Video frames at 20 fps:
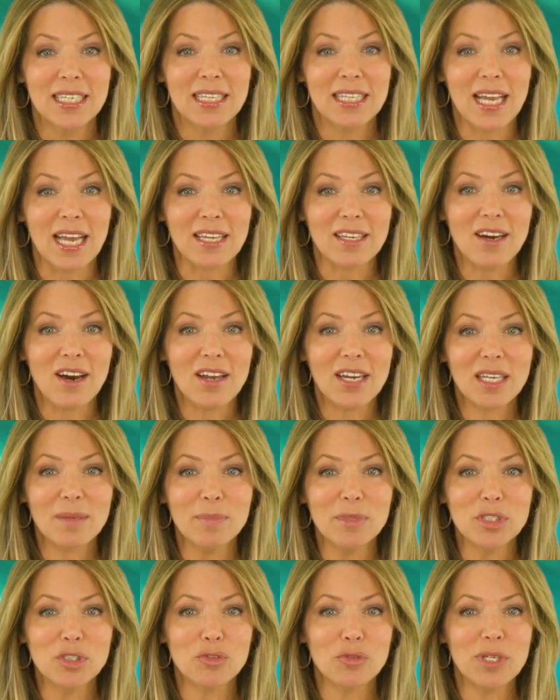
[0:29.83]
The iconic
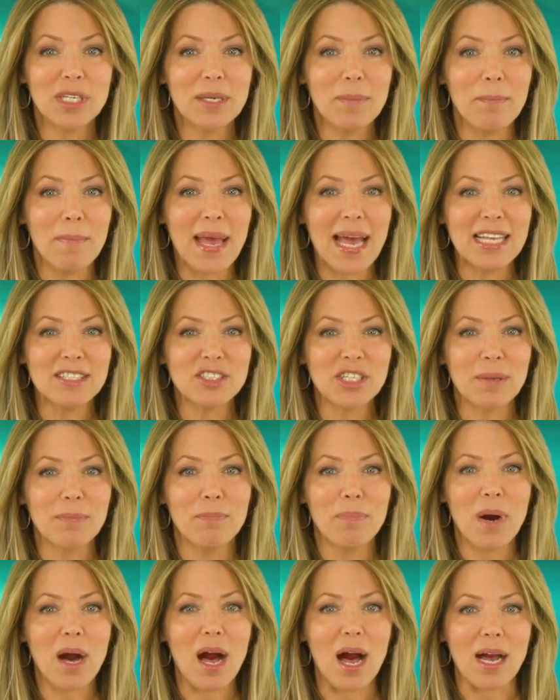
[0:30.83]
Madrid
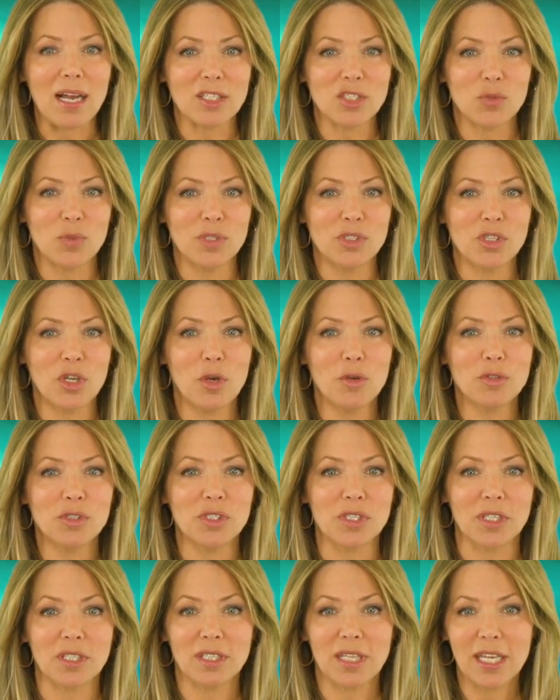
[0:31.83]
Magic Box, which
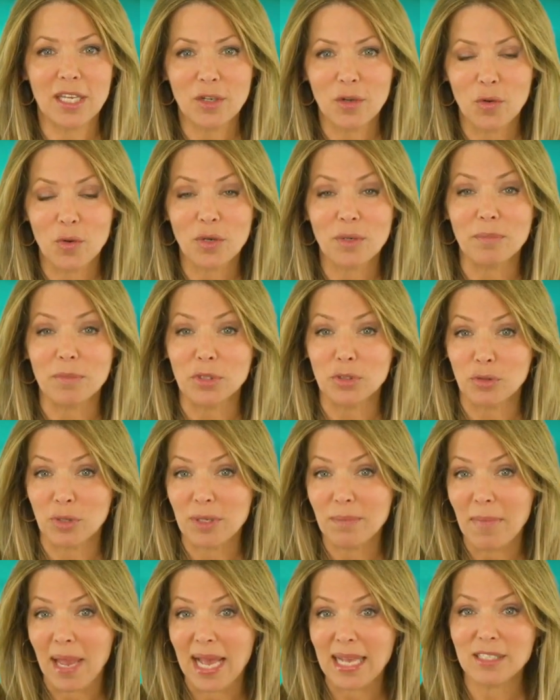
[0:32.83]
hosts the clay court
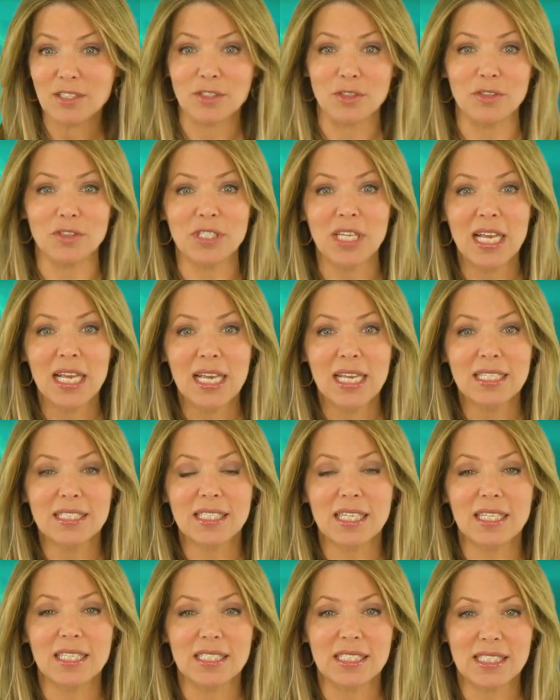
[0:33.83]
Madrid Masters,
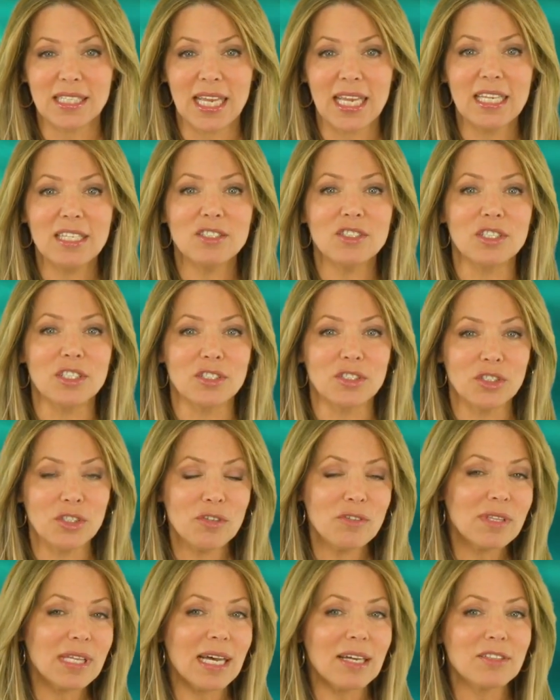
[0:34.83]
is going to stage the
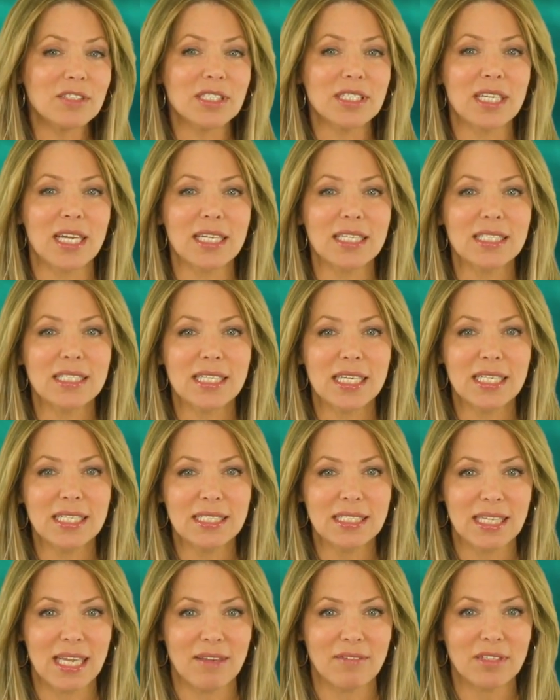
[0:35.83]

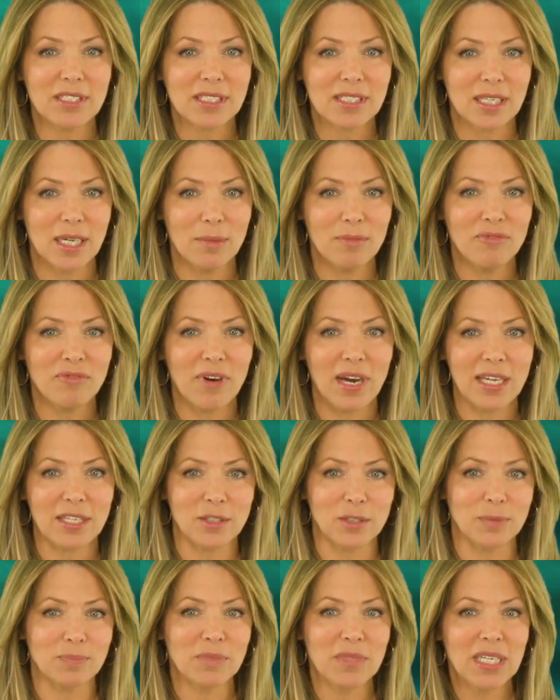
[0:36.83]
2019 Davis Cup
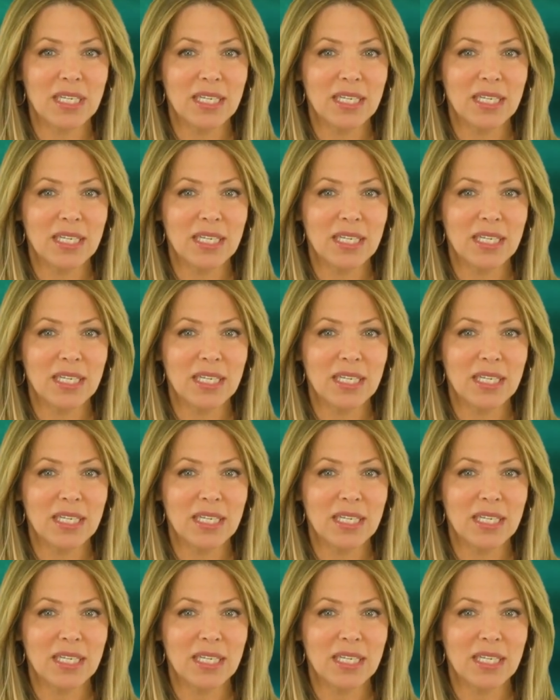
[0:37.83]
Final.